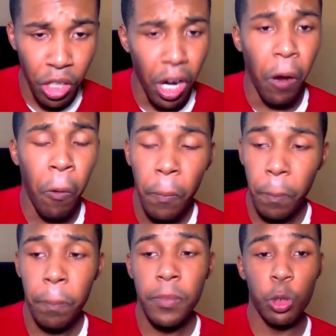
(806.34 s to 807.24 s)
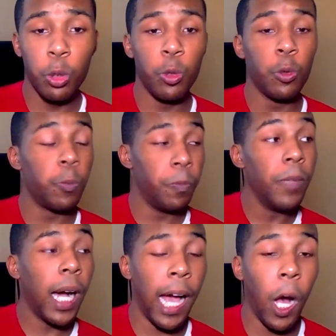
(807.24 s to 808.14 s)
You know, to
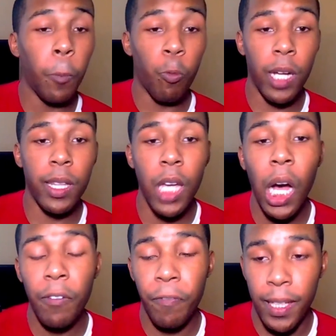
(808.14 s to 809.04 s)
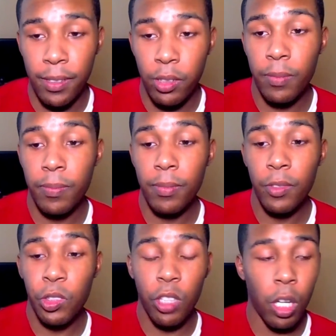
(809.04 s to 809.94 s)
help run the offense.
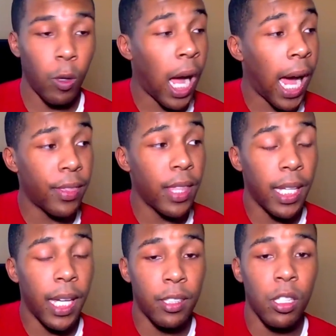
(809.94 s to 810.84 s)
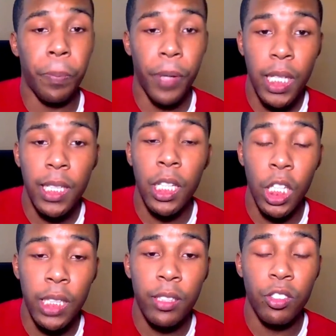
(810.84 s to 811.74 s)
So I think it's a pretty
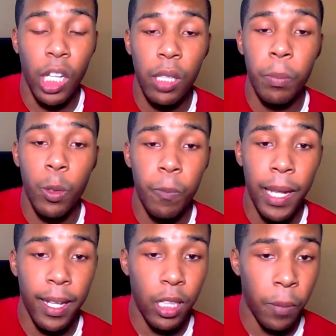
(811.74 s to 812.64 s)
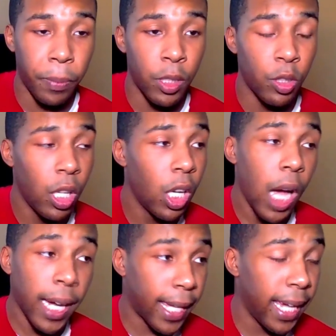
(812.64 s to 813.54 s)
good, solid move by the Clippers.
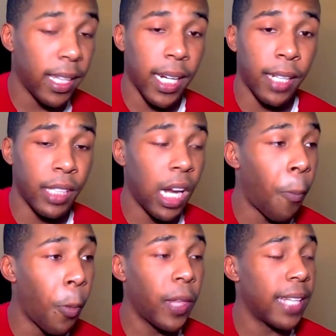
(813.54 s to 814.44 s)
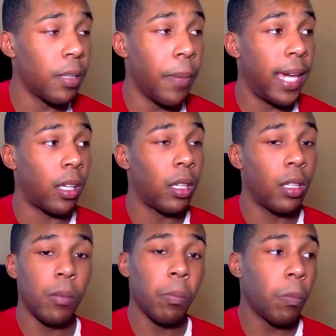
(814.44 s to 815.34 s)
Again, like I said, a move they had to make.
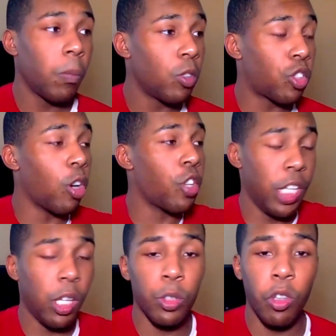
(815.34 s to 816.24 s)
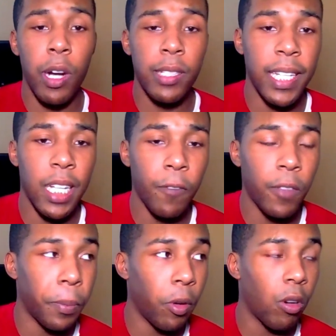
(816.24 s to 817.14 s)
George Hill was already taken
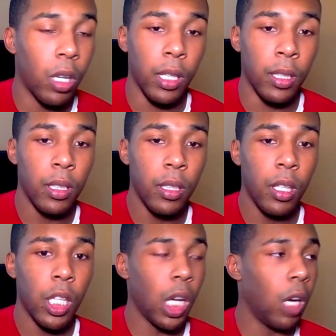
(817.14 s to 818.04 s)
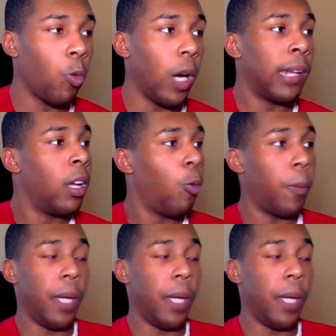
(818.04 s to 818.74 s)
off the board. Now what?